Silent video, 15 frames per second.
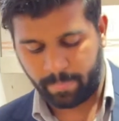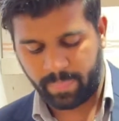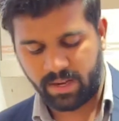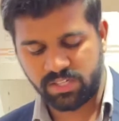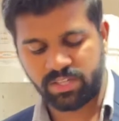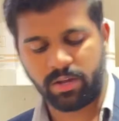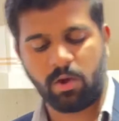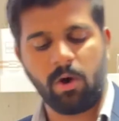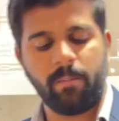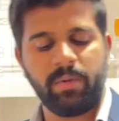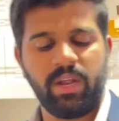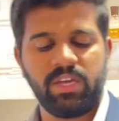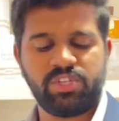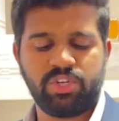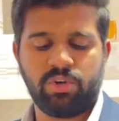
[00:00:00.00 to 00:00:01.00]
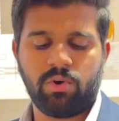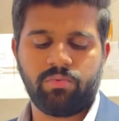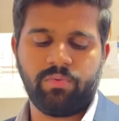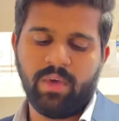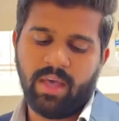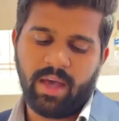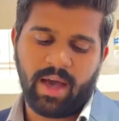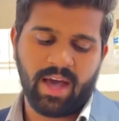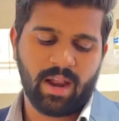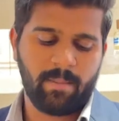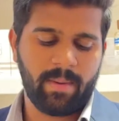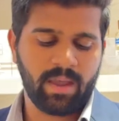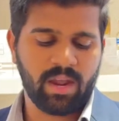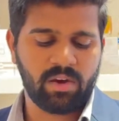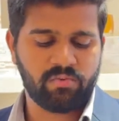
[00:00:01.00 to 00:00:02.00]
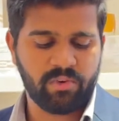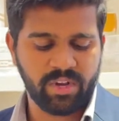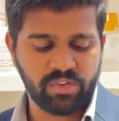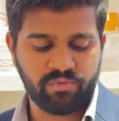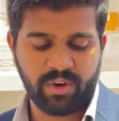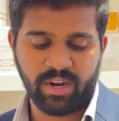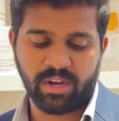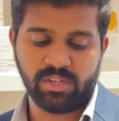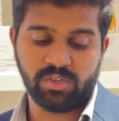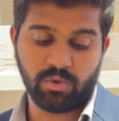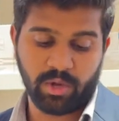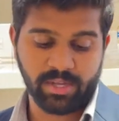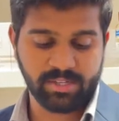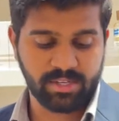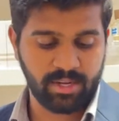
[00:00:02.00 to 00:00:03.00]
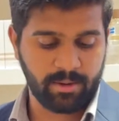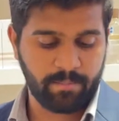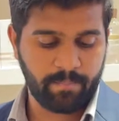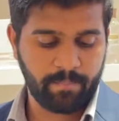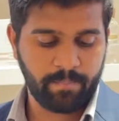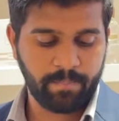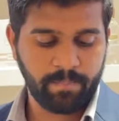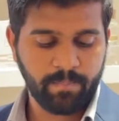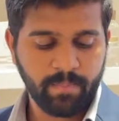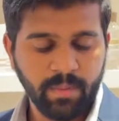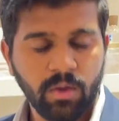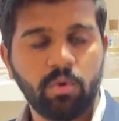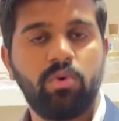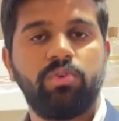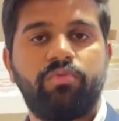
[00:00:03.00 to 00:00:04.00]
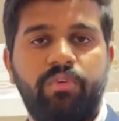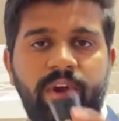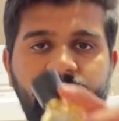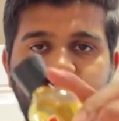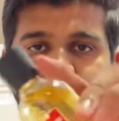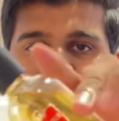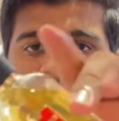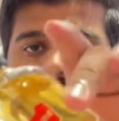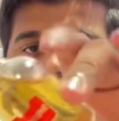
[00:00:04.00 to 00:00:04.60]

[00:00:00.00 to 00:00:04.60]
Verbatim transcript: It's a combination of Arabic and French fragrance, you can say. Good fragrance.